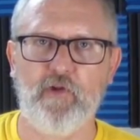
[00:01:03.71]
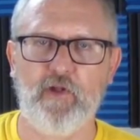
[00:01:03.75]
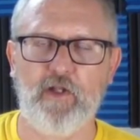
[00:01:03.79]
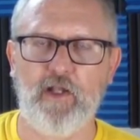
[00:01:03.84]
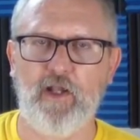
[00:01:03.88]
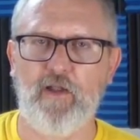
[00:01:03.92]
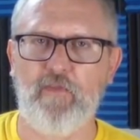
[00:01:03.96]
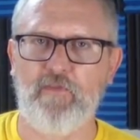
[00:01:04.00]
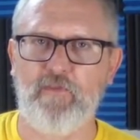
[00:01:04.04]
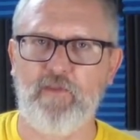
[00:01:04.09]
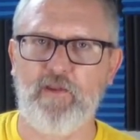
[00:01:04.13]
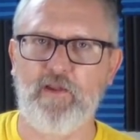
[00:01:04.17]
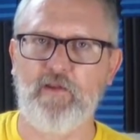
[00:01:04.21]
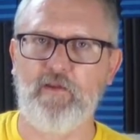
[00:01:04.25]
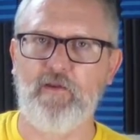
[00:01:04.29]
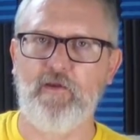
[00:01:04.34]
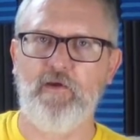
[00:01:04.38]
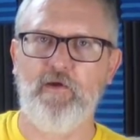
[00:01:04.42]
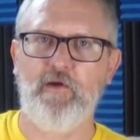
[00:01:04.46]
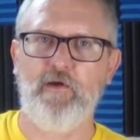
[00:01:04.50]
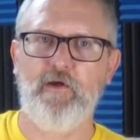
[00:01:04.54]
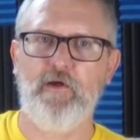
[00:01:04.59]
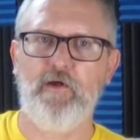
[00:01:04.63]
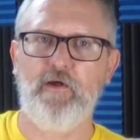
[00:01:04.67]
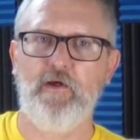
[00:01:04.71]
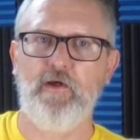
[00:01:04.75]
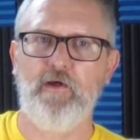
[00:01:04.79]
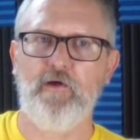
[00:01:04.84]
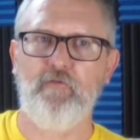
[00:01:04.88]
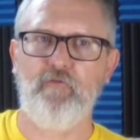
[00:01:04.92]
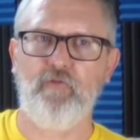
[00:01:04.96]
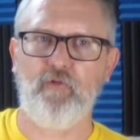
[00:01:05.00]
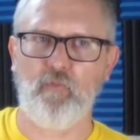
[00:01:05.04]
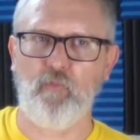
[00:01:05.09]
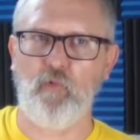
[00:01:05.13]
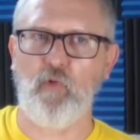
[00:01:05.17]
And I think
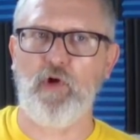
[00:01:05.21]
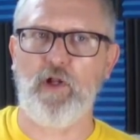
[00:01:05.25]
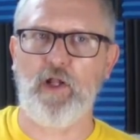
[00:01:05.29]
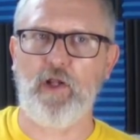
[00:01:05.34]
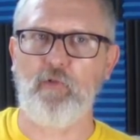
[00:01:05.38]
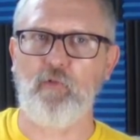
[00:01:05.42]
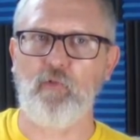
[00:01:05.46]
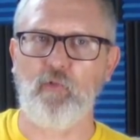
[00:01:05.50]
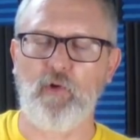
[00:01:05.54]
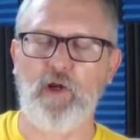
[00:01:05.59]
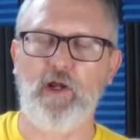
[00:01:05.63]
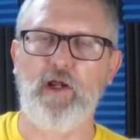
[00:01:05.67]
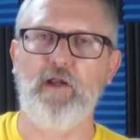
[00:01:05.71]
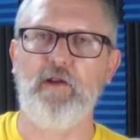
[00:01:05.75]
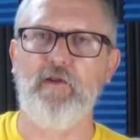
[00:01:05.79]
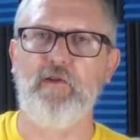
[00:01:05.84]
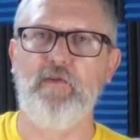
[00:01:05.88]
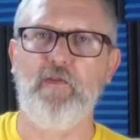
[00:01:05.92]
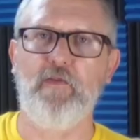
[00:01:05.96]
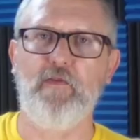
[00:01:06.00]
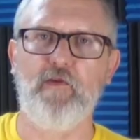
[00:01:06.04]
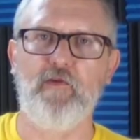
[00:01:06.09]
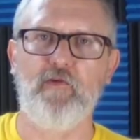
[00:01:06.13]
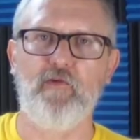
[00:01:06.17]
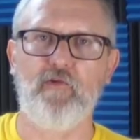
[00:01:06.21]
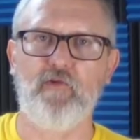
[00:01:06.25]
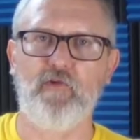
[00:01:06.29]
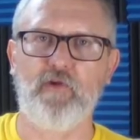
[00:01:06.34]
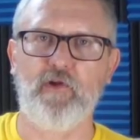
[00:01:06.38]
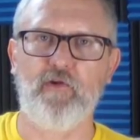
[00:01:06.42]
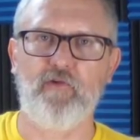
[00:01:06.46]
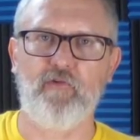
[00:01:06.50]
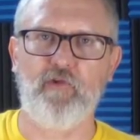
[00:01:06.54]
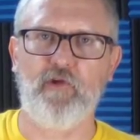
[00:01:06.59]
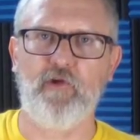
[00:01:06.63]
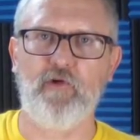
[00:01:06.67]
from what I read that this is
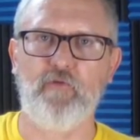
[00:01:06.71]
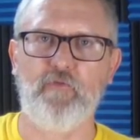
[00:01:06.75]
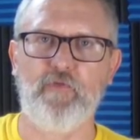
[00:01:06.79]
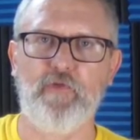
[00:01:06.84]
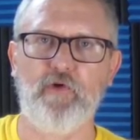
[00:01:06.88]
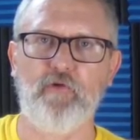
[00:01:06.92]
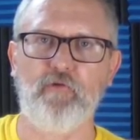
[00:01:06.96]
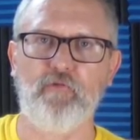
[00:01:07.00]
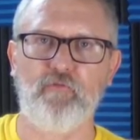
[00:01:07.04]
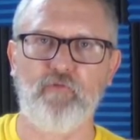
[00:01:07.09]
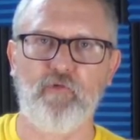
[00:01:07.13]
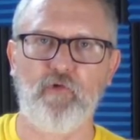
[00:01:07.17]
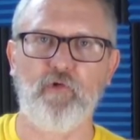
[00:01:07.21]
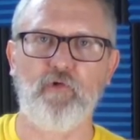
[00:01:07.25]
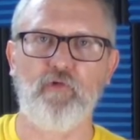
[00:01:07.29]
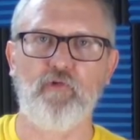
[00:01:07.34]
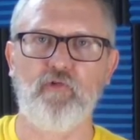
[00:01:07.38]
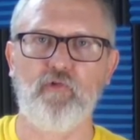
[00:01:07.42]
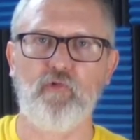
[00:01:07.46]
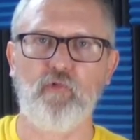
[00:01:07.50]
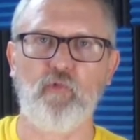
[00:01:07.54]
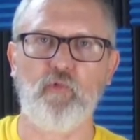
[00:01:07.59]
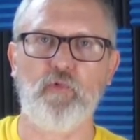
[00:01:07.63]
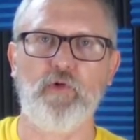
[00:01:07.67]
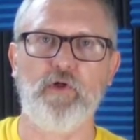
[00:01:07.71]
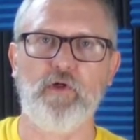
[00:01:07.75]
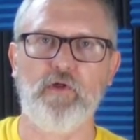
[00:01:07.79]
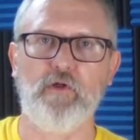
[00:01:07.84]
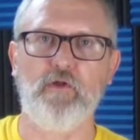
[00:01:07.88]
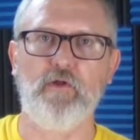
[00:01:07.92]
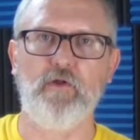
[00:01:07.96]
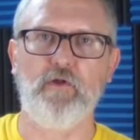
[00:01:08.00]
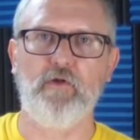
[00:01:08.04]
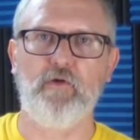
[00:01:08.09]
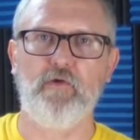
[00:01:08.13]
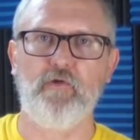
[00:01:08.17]
considered their first
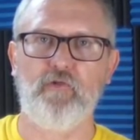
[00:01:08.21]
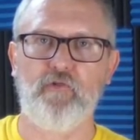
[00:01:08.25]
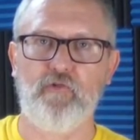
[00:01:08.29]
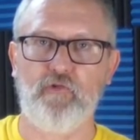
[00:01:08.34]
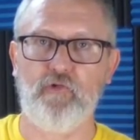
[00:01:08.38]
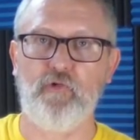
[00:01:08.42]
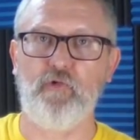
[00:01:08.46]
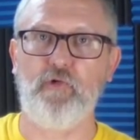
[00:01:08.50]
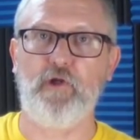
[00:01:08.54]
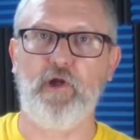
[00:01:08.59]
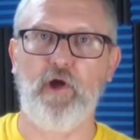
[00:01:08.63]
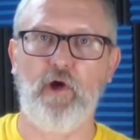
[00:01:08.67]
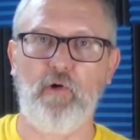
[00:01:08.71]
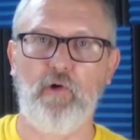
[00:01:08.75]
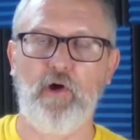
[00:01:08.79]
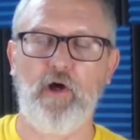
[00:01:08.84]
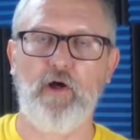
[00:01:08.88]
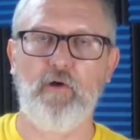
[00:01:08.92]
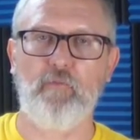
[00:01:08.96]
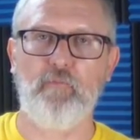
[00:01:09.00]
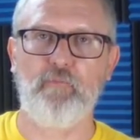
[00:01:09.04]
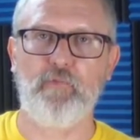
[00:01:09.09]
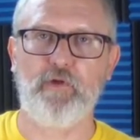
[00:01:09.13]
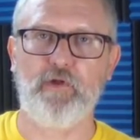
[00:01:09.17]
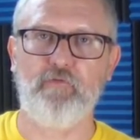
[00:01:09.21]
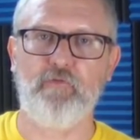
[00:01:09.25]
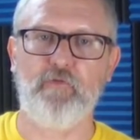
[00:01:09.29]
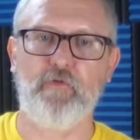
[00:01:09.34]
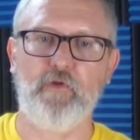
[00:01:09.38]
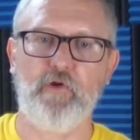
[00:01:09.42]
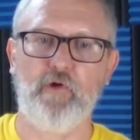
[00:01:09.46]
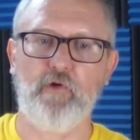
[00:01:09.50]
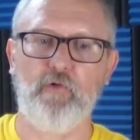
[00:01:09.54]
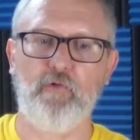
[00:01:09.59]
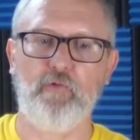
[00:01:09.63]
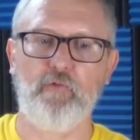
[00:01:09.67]
real studio album, even
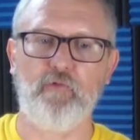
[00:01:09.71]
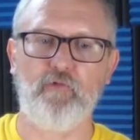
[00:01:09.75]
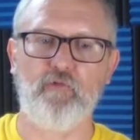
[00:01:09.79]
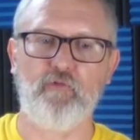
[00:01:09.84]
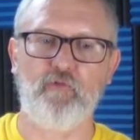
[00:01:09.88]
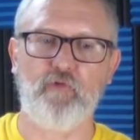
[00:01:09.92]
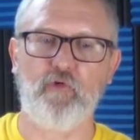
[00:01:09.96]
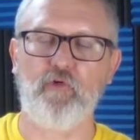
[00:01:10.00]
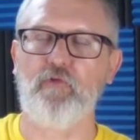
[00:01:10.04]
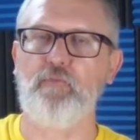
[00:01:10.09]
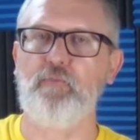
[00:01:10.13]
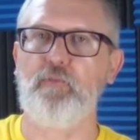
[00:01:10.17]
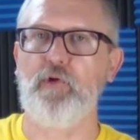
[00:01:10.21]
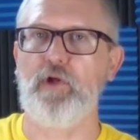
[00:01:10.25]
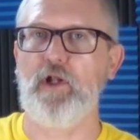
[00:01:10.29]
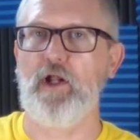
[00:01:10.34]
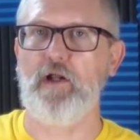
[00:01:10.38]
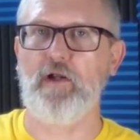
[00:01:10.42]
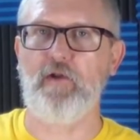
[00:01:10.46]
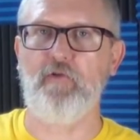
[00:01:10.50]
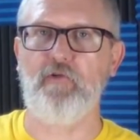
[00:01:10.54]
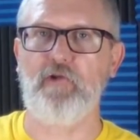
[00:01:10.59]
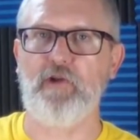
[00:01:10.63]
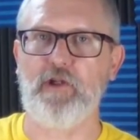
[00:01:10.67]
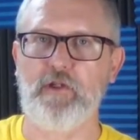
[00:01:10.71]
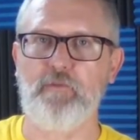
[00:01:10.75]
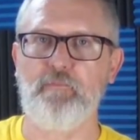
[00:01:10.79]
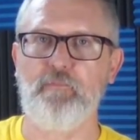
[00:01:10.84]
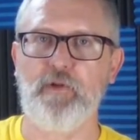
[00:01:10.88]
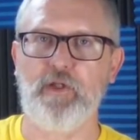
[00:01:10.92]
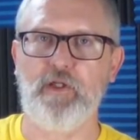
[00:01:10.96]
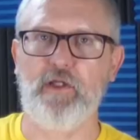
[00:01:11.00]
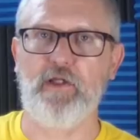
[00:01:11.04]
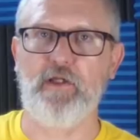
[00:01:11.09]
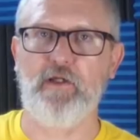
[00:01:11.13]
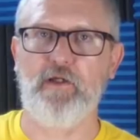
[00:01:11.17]
though it was first put out as an
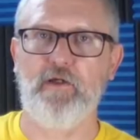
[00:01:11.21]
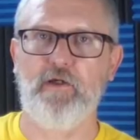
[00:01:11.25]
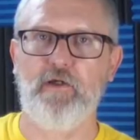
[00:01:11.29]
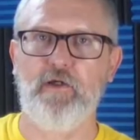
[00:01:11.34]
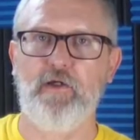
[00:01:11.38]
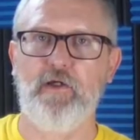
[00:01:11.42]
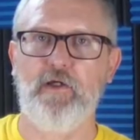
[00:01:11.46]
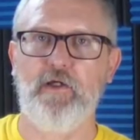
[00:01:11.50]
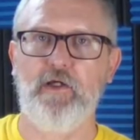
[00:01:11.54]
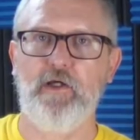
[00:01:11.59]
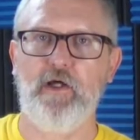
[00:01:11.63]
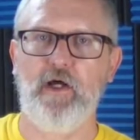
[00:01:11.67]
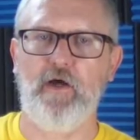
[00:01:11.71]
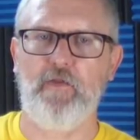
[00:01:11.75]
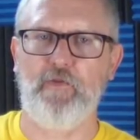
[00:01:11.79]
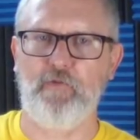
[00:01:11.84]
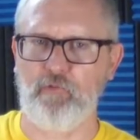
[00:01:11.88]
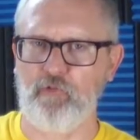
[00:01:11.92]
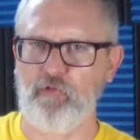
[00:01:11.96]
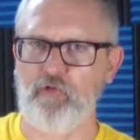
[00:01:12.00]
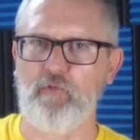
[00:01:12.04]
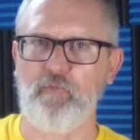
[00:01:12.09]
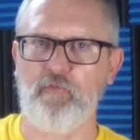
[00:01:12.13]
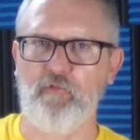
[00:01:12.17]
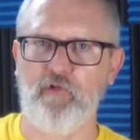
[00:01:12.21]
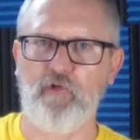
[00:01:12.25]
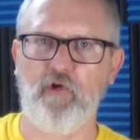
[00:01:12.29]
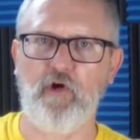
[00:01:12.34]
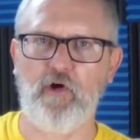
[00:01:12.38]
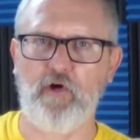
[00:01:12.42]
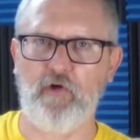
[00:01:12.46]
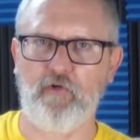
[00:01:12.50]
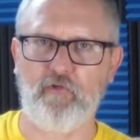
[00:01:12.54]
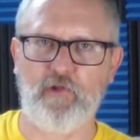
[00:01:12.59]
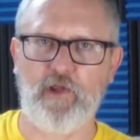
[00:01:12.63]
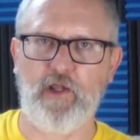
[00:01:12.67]
EP. There were some
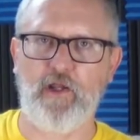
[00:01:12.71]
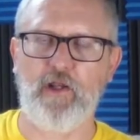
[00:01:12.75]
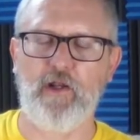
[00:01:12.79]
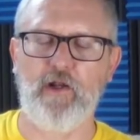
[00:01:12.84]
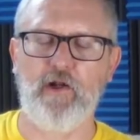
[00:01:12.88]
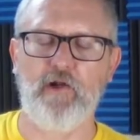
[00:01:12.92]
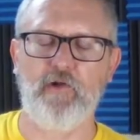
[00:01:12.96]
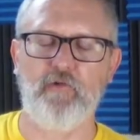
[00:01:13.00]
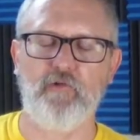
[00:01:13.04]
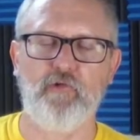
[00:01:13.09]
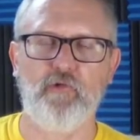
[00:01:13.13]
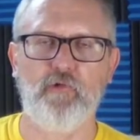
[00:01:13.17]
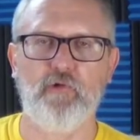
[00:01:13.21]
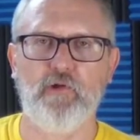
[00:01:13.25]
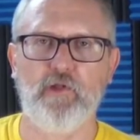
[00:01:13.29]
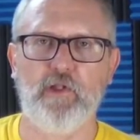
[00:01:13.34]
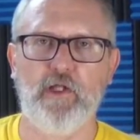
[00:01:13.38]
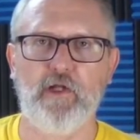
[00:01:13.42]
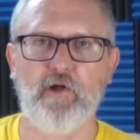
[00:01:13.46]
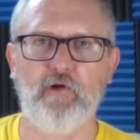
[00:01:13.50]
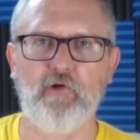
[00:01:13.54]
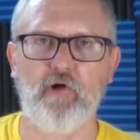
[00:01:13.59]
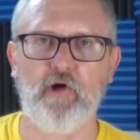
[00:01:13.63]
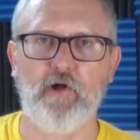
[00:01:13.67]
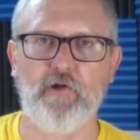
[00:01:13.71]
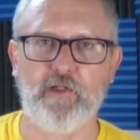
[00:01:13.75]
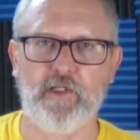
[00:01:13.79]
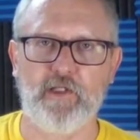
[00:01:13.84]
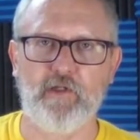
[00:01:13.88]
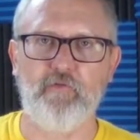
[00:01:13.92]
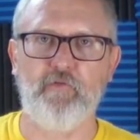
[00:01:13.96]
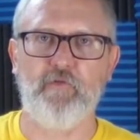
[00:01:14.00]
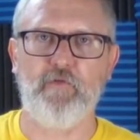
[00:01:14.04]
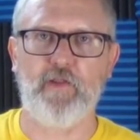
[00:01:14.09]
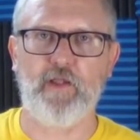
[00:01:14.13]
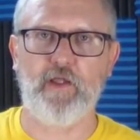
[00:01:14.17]
songs added onto it later on to
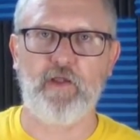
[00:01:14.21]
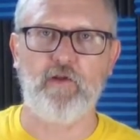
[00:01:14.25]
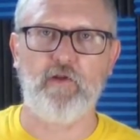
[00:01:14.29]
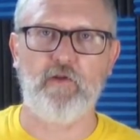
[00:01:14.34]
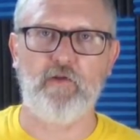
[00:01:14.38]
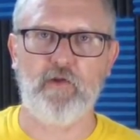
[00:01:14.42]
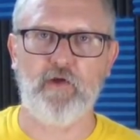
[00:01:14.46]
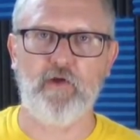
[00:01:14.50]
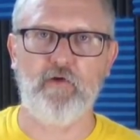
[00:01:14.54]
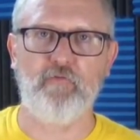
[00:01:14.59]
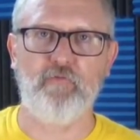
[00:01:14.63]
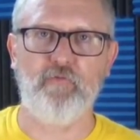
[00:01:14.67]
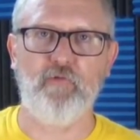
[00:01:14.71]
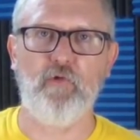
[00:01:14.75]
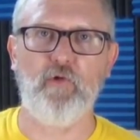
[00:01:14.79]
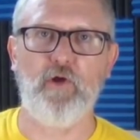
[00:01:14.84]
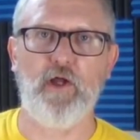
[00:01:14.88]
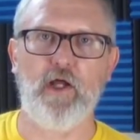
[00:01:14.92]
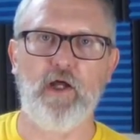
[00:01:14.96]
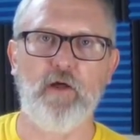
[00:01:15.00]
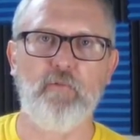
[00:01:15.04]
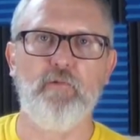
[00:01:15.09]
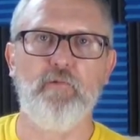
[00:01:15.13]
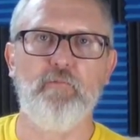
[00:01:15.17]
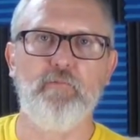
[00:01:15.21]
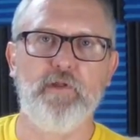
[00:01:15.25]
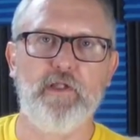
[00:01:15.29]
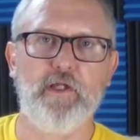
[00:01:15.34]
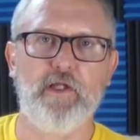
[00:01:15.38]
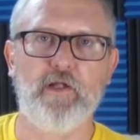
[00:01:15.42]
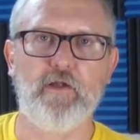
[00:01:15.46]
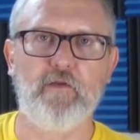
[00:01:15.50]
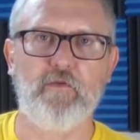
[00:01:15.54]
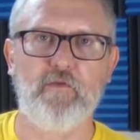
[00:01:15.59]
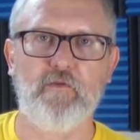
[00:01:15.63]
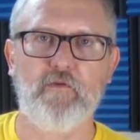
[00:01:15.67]
give it that full album
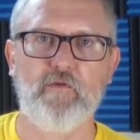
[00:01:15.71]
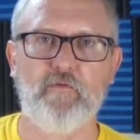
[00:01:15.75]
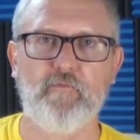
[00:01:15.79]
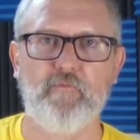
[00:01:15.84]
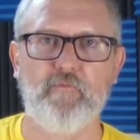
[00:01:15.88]
length.